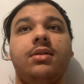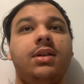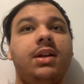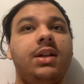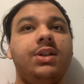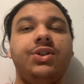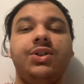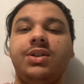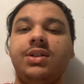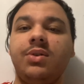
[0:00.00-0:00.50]

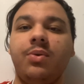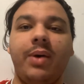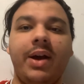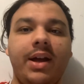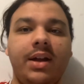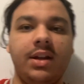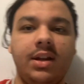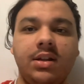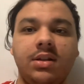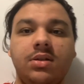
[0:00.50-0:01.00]
It's just the way
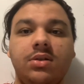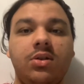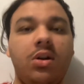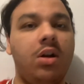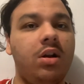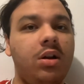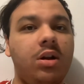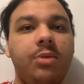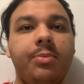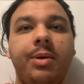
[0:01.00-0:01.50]
it is. Not a
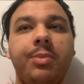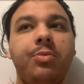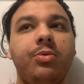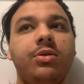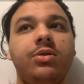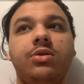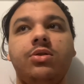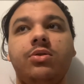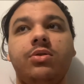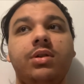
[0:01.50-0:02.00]
lot of people
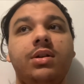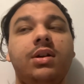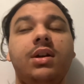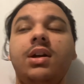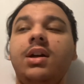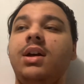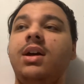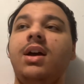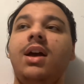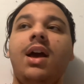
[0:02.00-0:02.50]
can do it.
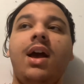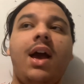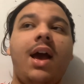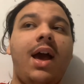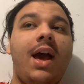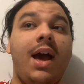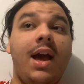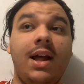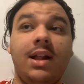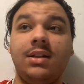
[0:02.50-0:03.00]

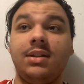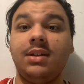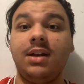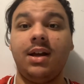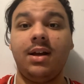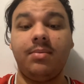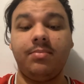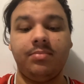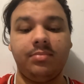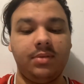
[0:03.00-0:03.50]
And
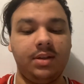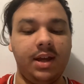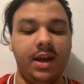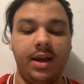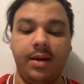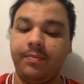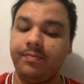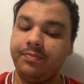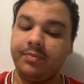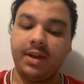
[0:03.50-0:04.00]
yeah.
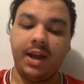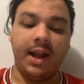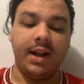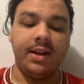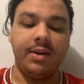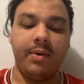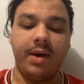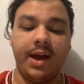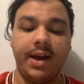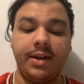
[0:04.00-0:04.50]

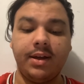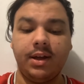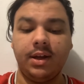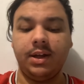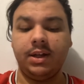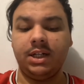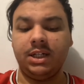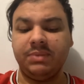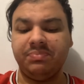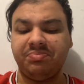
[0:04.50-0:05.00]
Anyway,
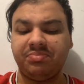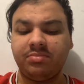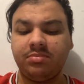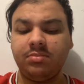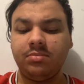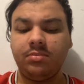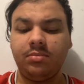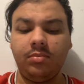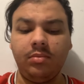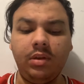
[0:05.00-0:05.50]

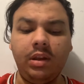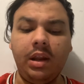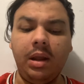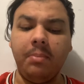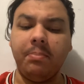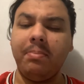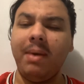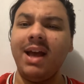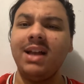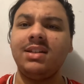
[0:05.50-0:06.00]

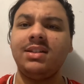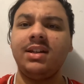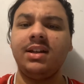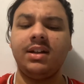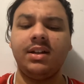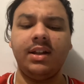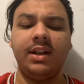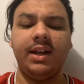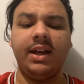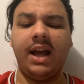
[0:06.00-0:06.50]

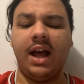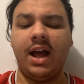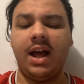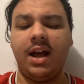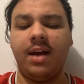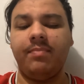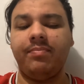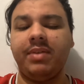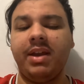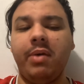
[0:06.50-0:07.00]
basically,
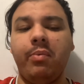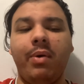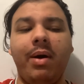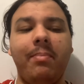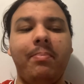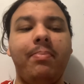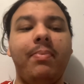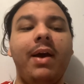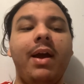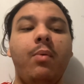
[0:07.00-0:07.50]

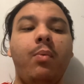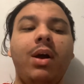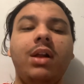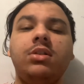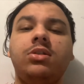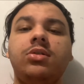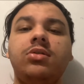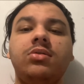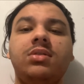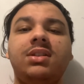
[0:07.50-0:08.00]
it went
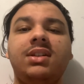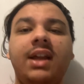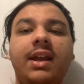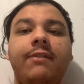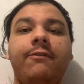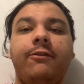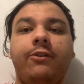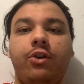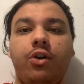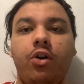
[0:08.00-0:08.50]
to
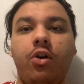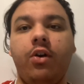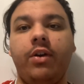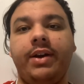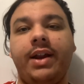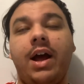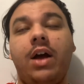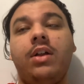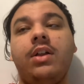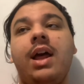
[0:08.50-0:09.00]
Steve Kerr
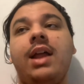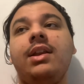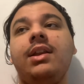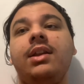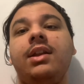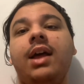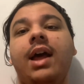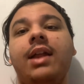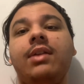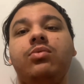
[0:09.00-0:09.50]
now,
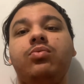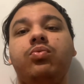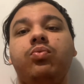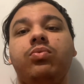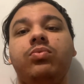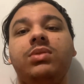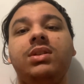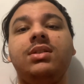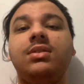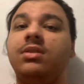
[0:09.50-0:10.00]
and
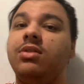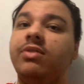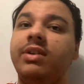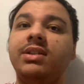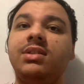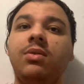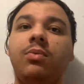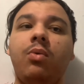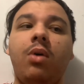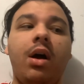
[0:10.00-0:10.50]
the
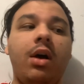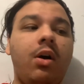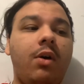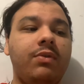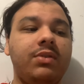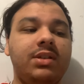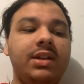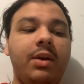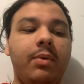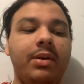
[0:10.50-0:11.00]
reason why
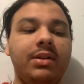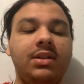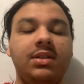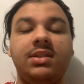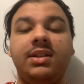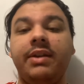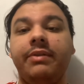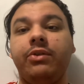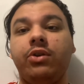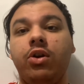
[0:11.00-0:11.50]
obviously it went to
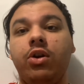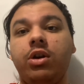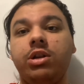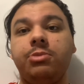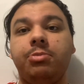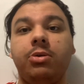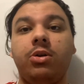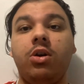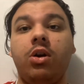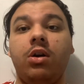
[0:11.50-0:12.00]
Steve Kerr is
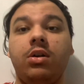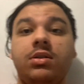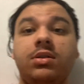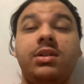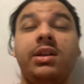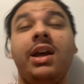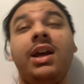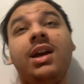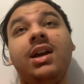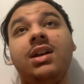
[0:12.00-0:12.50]
because
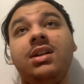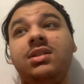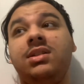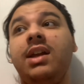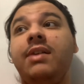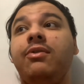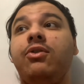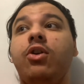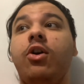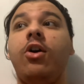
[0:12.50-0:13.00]

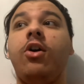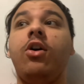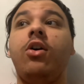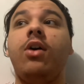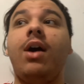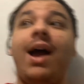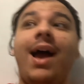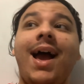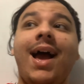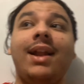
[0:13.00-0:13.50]
Steve Kerr
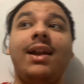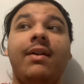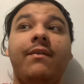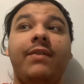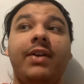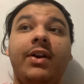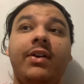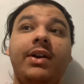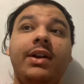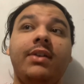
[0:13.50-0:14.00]
had a
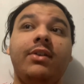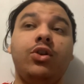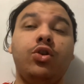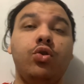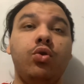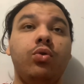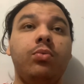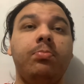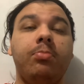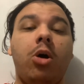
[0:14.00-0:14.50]
very
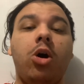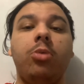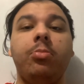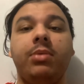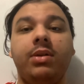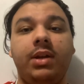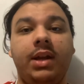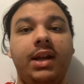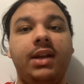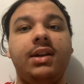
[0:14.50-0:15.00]
good
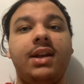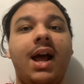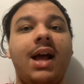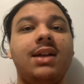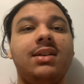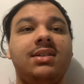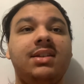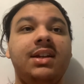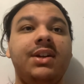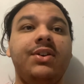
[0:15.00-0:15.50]
moment in that
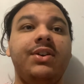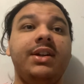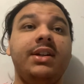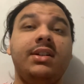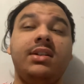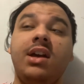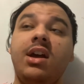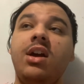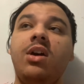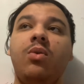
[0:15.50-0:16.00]
series
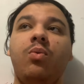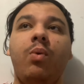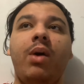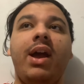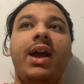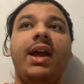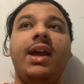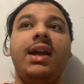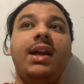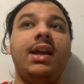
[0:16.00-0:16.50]

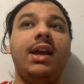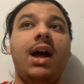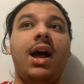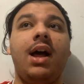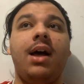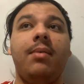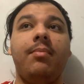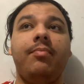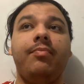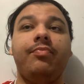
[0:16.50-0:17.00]
where he
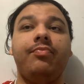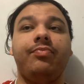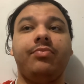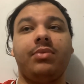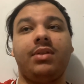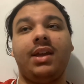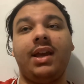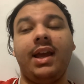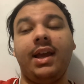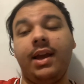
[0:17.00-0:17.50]

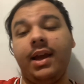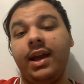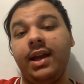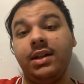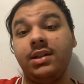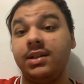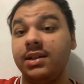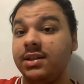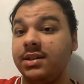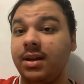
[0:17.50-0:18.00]

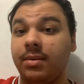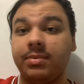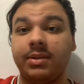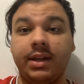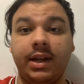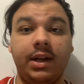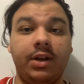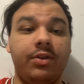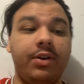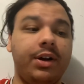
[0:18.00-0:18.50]
did something
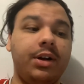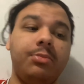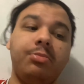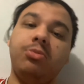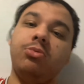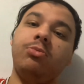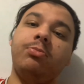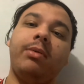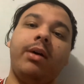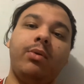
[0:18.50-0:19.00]

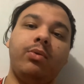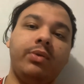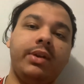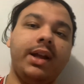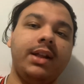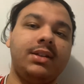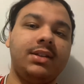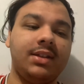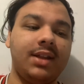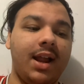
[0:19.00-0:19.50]
incredible. But we'll
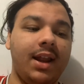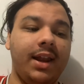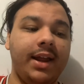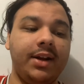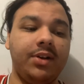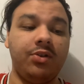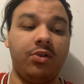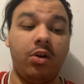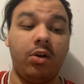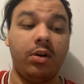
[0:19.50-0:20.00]
get to that
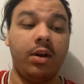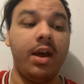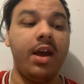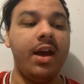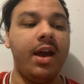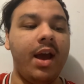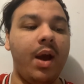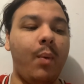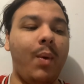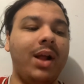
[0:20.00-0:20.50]
later on.
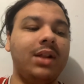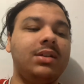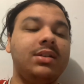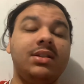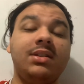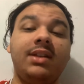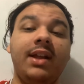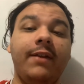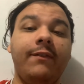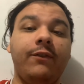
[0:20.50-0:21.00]
It went to
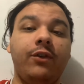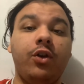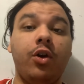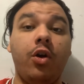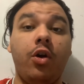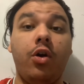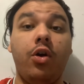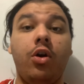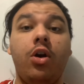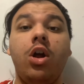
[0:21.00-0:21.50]
Steve
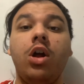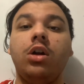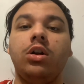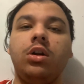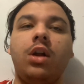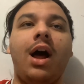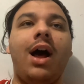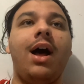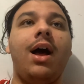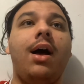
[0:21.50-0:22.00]
Kerr
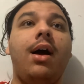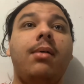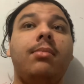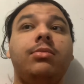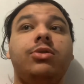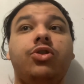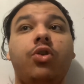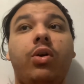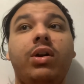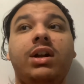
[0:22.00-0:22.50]

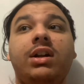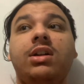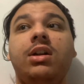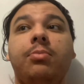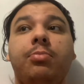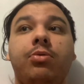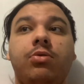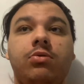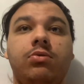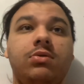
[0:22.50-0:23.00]
joining the
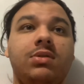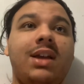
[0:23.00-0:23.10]
Bulls